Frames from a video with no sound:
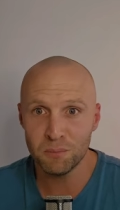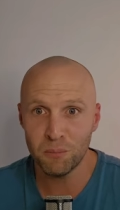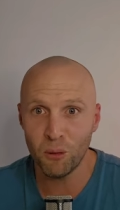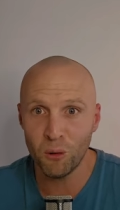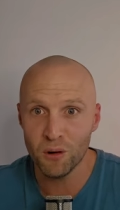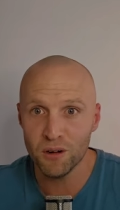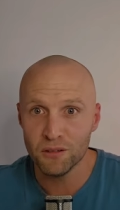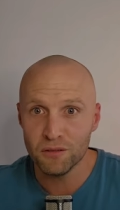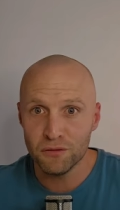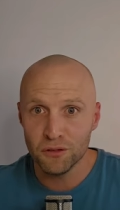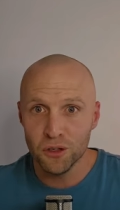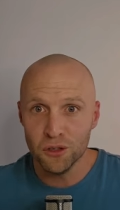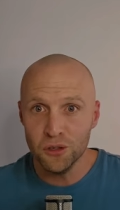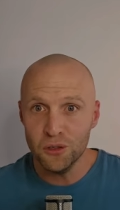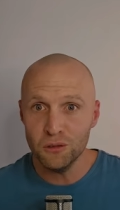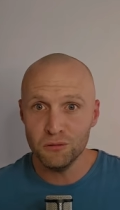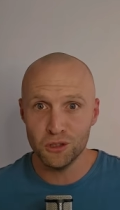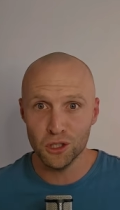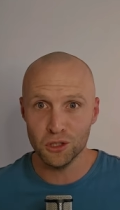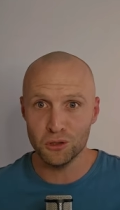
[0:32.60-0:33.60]
point of
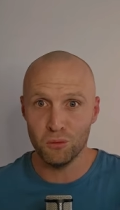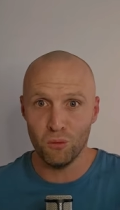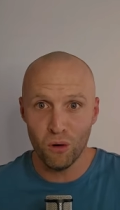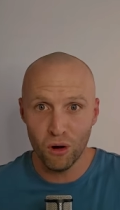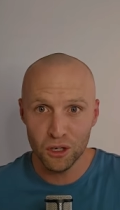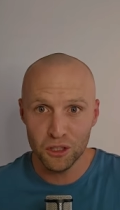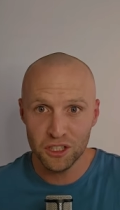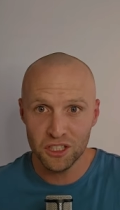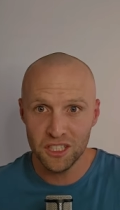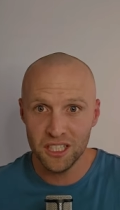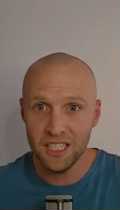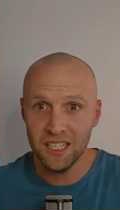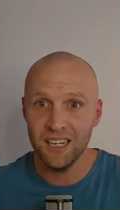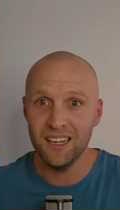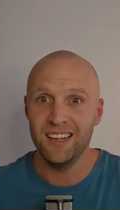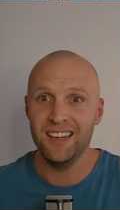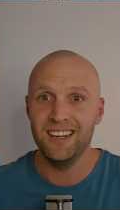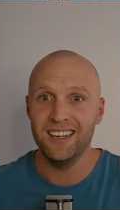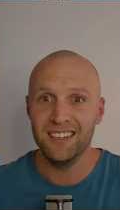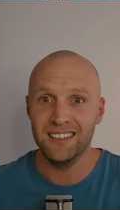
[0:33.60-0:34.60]
view, just watching
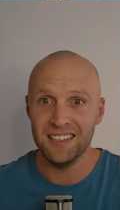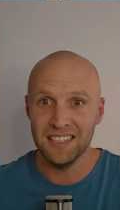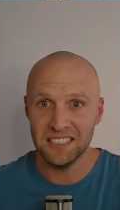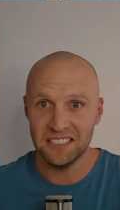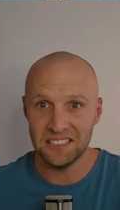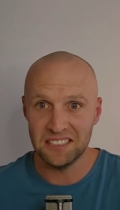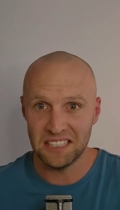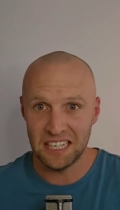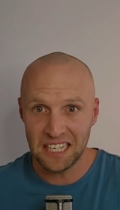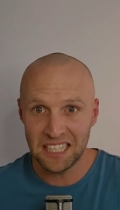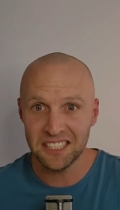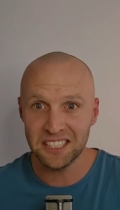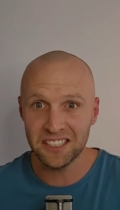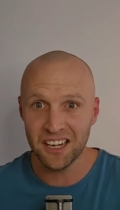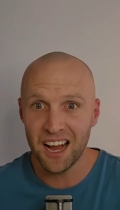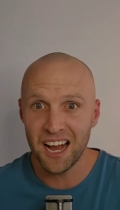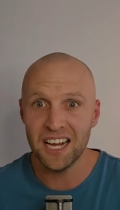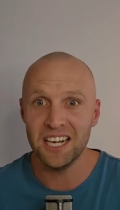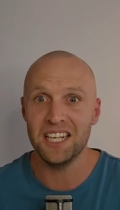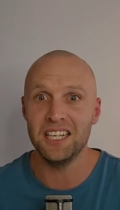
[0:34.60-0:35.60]
this
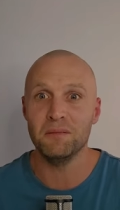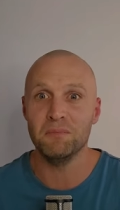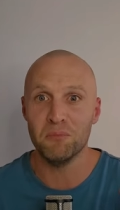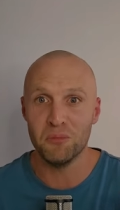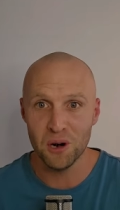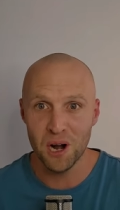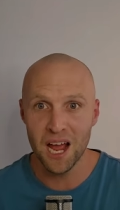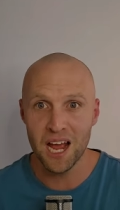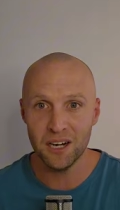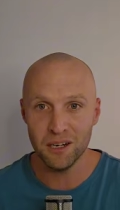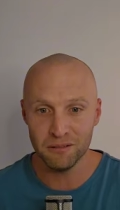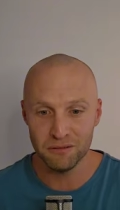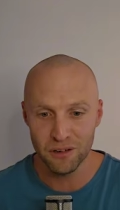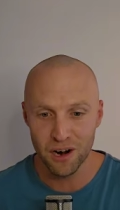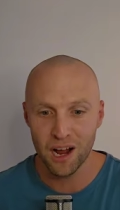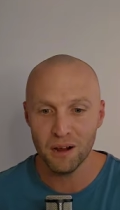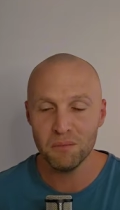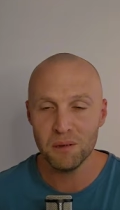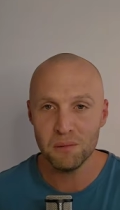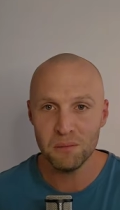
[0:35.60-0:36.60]
exciting brand of
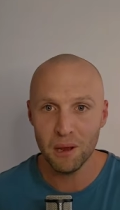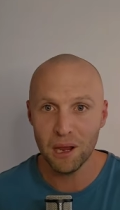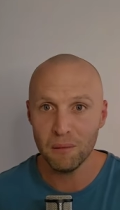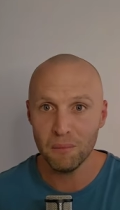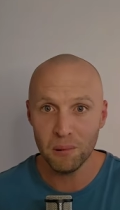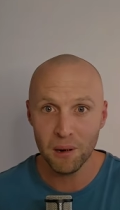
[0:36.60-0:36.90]
rugby being